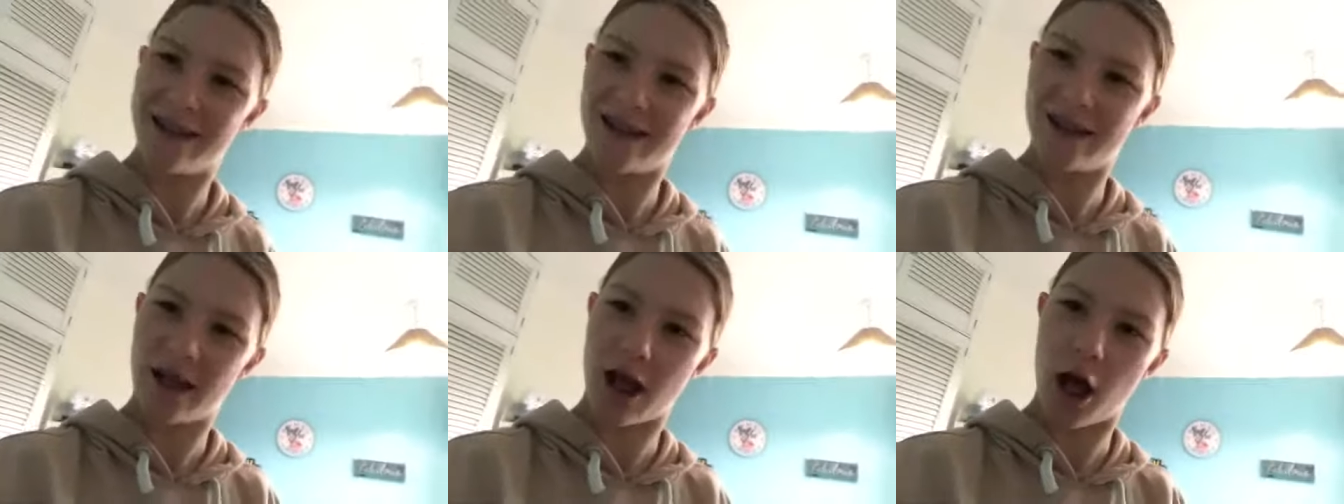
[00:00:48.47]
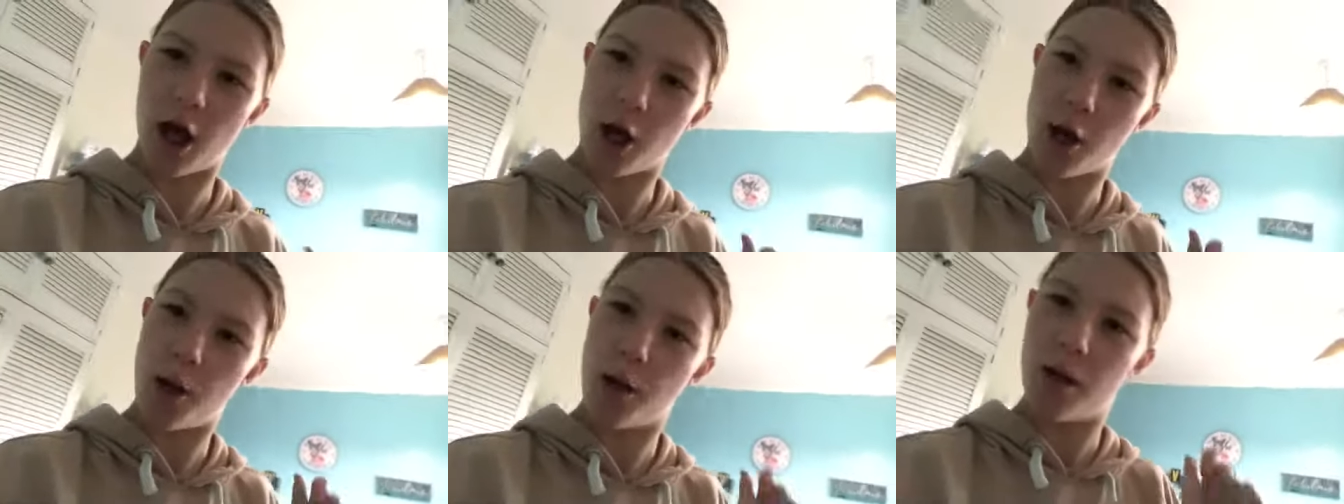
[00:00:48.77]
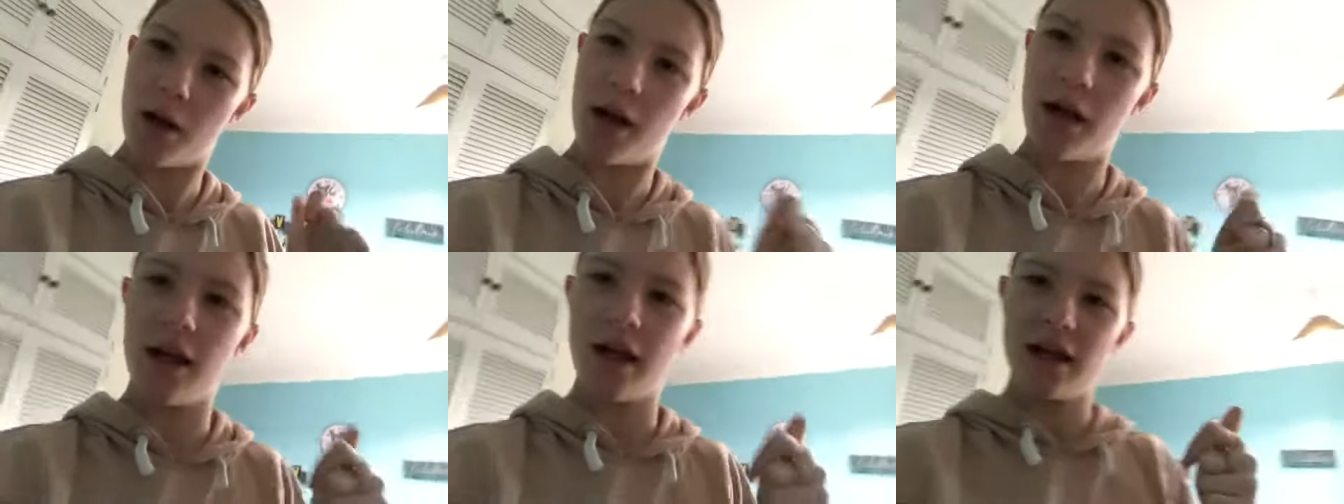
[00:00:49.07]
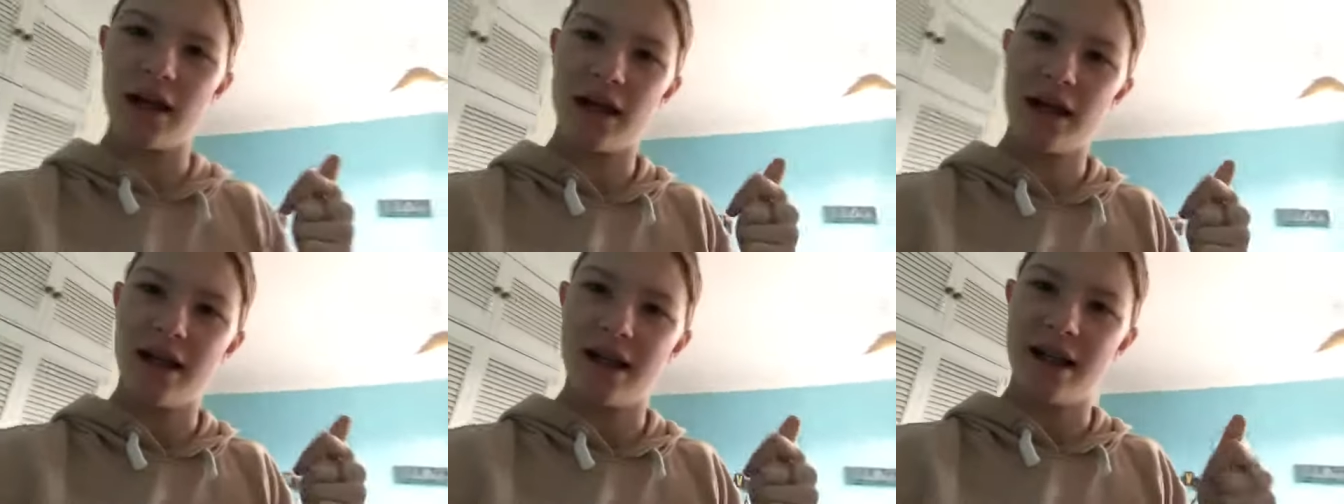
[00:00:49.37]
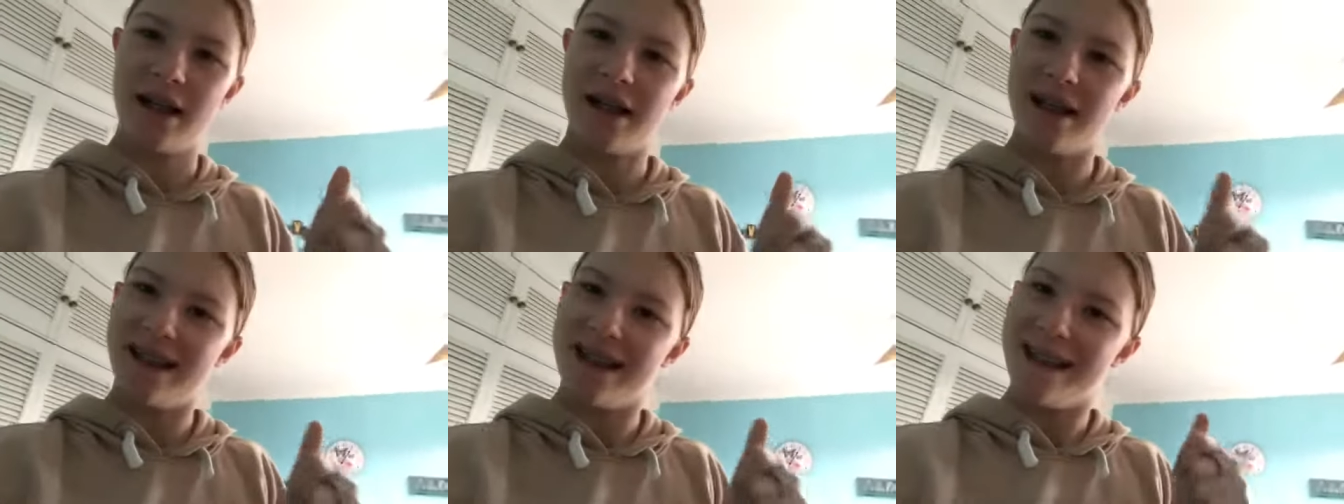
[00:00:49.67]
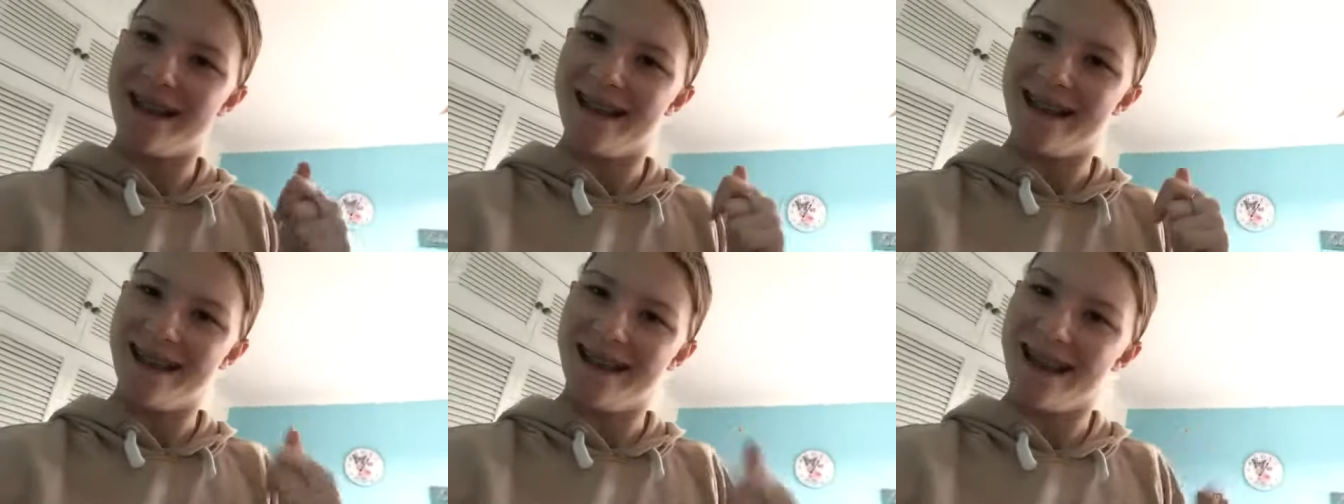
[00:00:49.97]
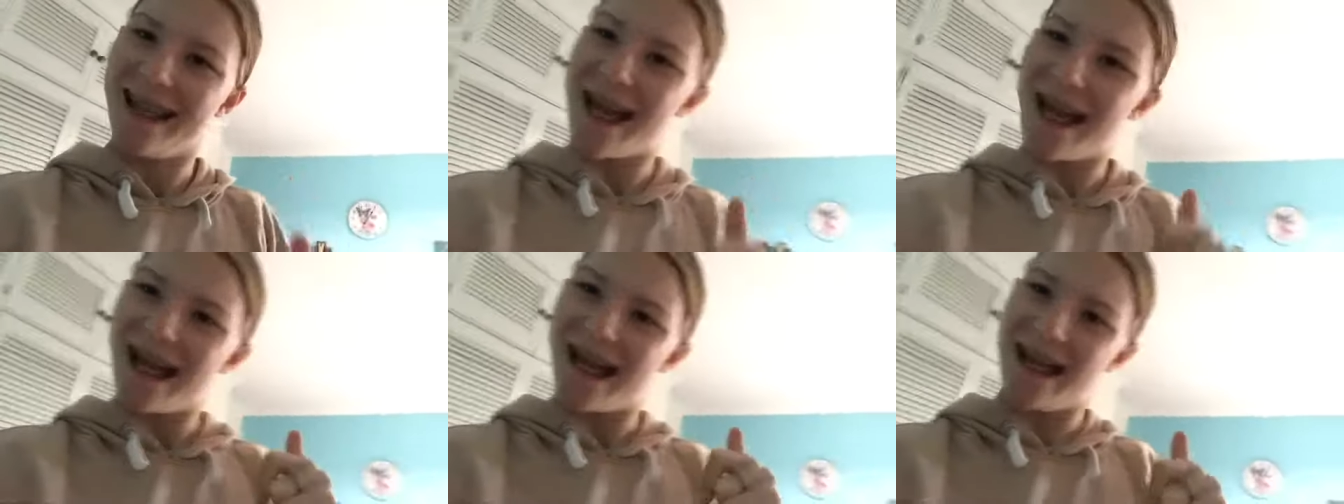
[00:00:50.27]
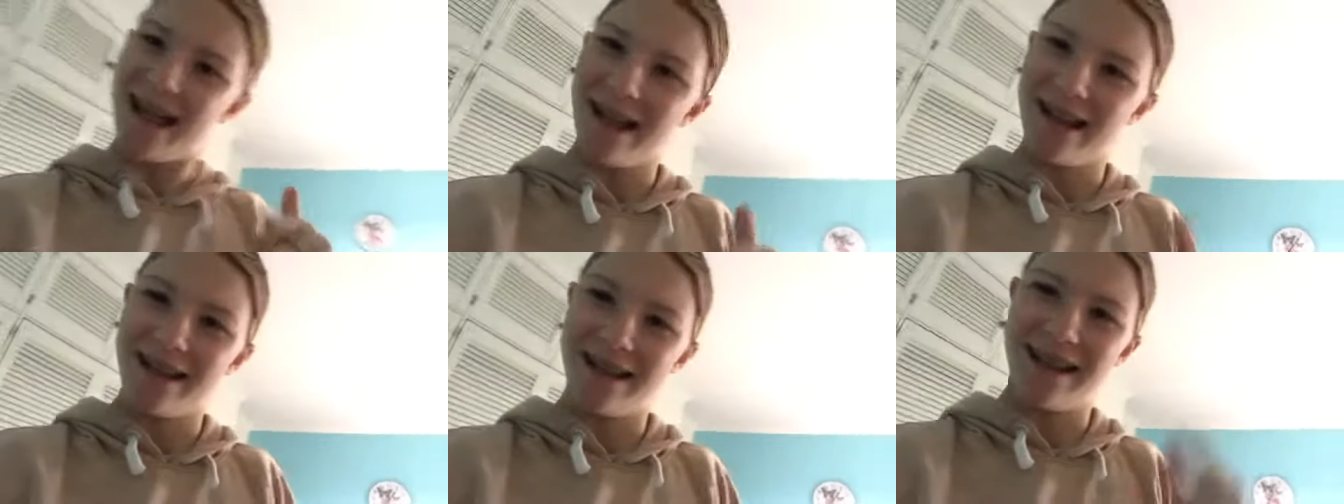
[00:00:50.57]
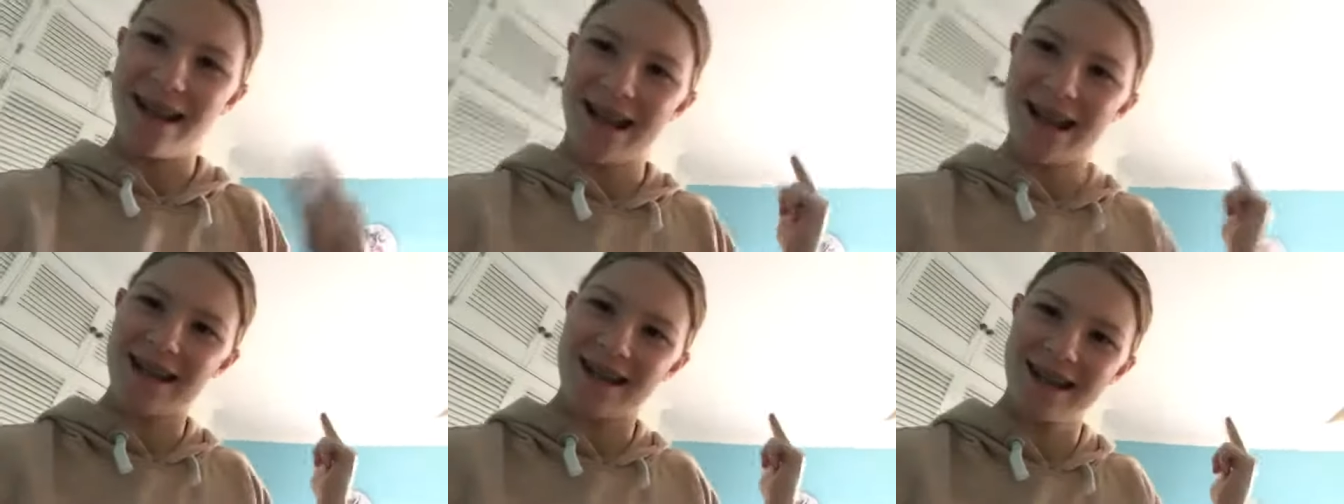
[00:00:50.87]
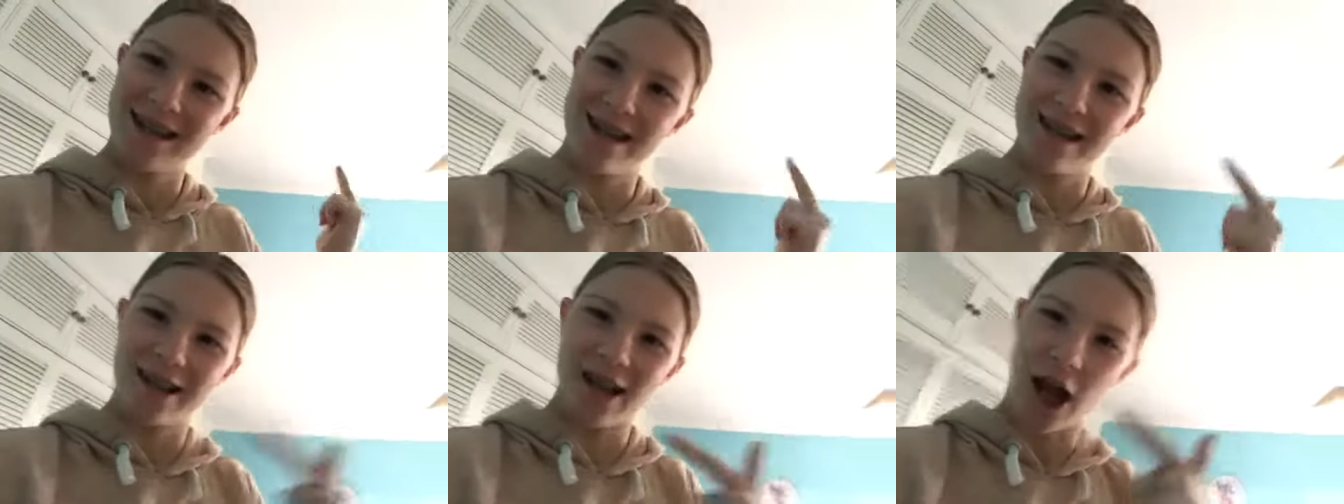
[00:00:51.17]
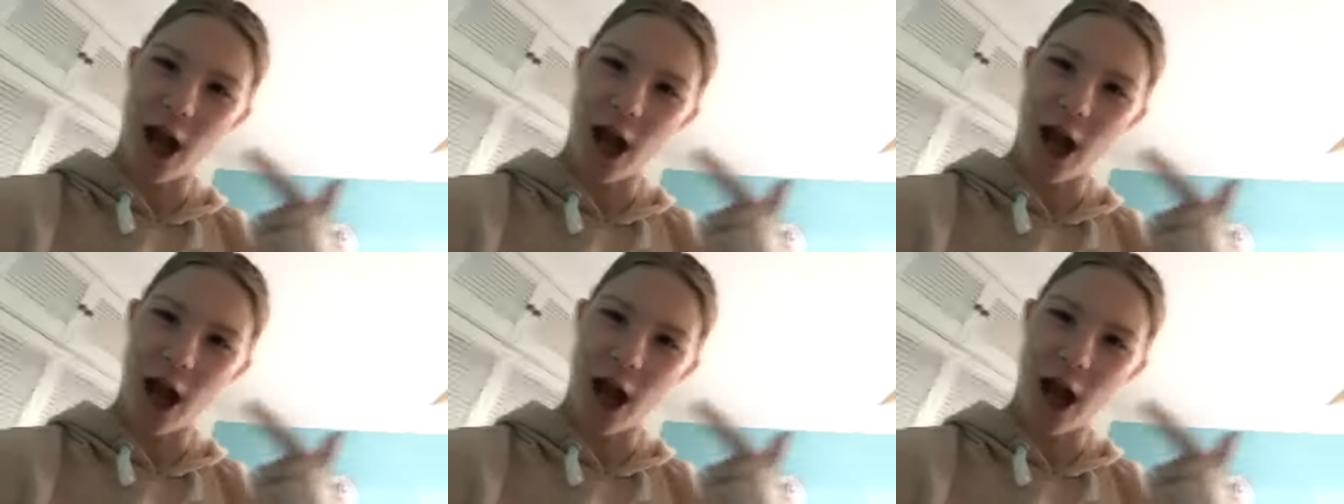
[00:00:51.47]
so yeah let's go